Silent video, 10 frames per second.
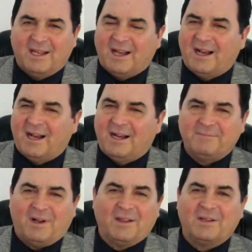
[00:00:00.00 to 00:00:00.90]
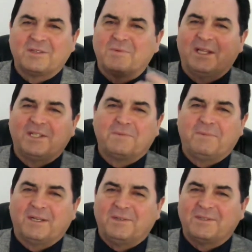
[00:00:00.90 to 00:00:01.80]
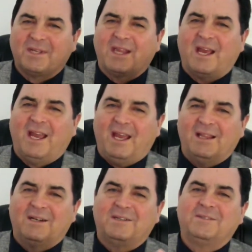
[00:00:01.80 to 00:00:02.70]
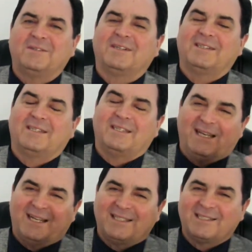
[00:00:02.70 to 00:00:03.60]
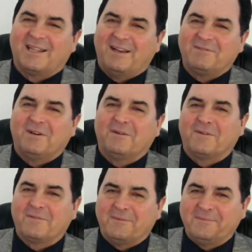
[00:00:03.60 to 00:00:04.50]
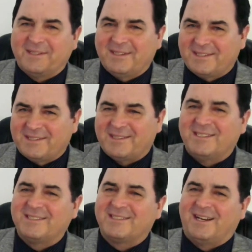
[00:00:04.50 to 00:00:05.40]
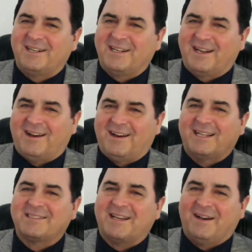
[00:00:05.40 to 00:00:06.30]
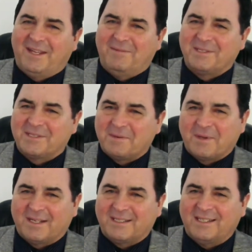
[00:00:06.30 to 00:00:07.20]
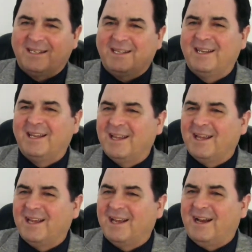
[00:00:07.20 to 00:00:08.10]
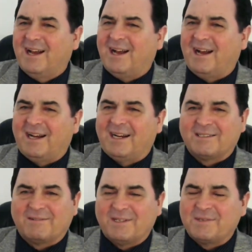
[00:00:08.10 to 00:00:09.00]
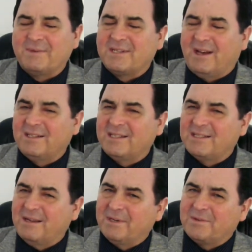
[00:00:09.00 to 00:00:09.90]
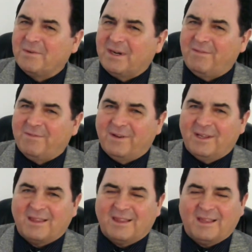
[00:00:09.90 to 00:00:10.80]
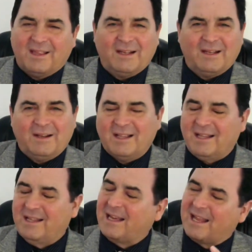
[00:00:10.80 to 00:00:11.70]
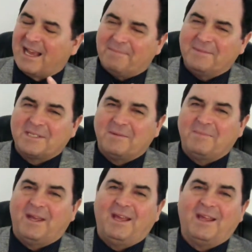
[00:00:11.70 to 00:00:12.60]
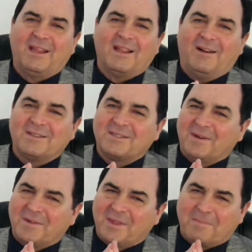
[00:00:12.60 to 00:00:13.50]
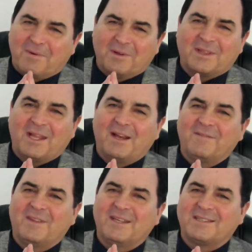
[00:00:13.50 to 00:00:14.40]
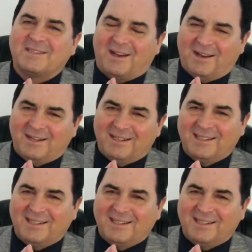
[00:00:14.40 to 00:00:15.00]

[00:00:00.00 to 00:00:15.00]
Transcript: all those religious pictures of the halo. That's left over from the sun god. That's how he was depicted. Christmas on December 25th. That happens to be also the birthday of the sun.